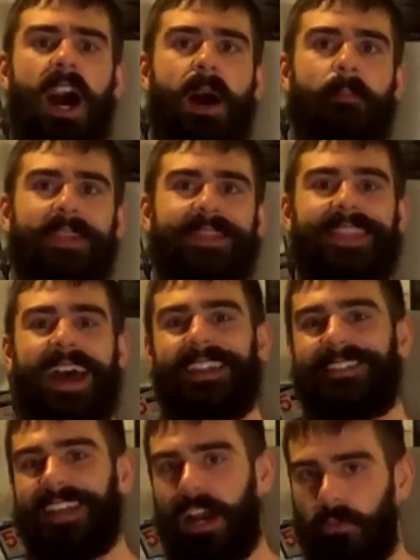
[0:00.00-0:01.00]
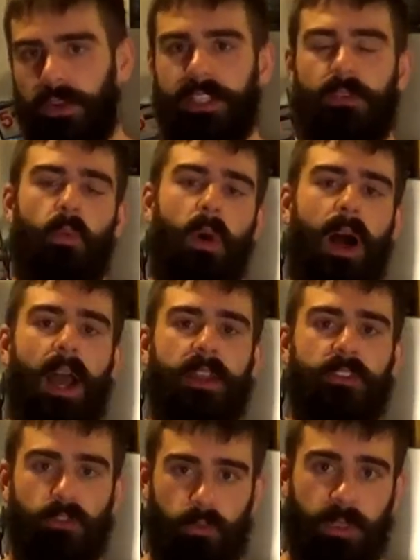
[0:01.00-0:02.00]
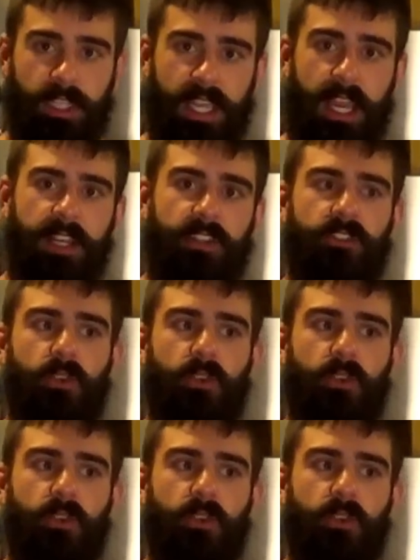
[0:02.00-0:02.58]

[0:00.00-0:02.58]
But that is not really why you're regaining.